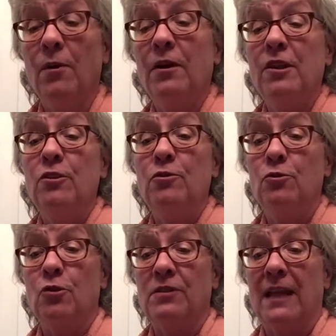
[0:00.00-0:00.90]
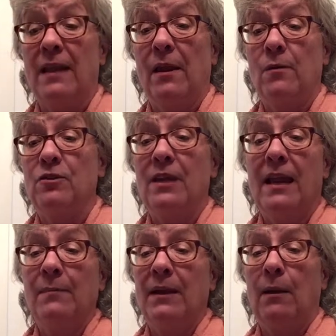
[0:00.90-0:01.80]
We're going to use our sign language
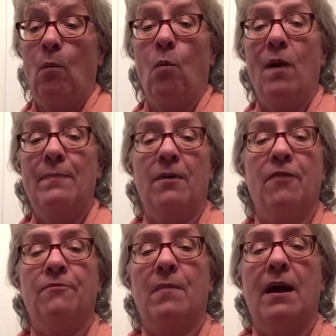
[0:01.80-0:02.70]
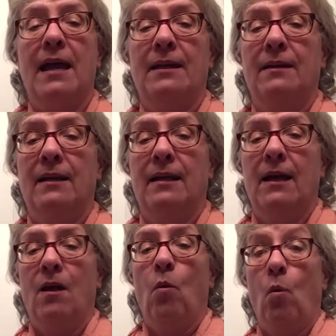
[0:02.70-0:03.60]
again. I'm going to wipe off my
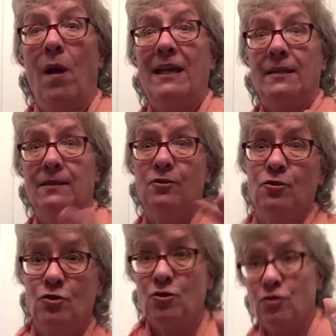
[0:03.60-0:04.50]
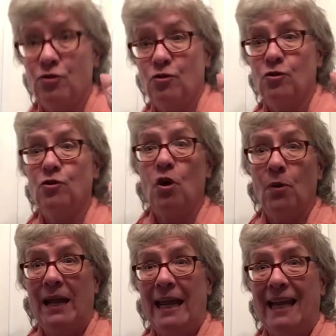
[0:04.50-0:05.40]
white snow
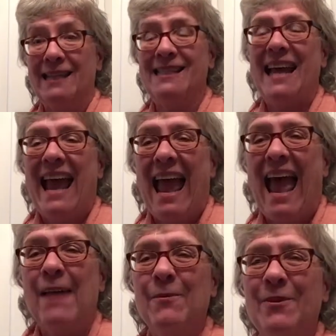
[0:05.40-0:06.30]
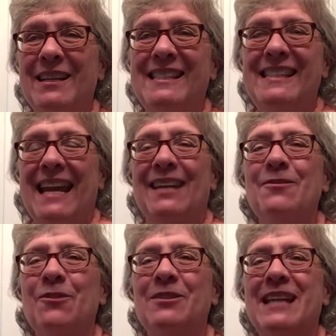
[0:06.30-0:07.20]
hands, and we're going to
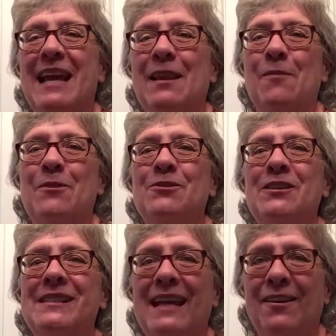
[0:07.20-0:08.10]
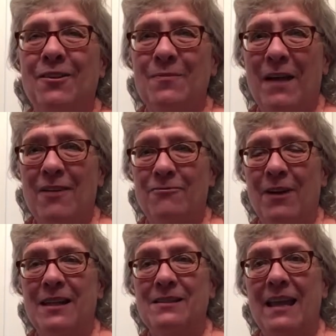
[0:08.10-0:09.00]
use our sign language to sing Goodbye
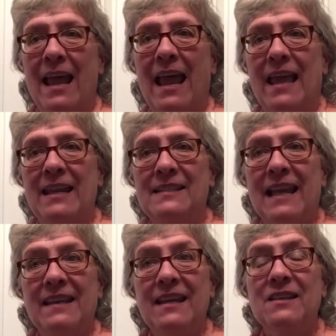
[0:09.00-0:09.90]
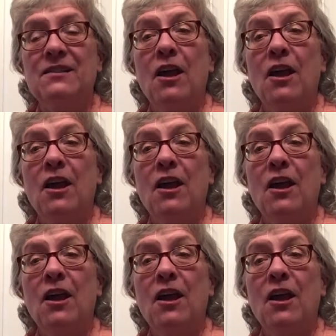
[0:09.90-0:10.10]
Friends. And it's like this.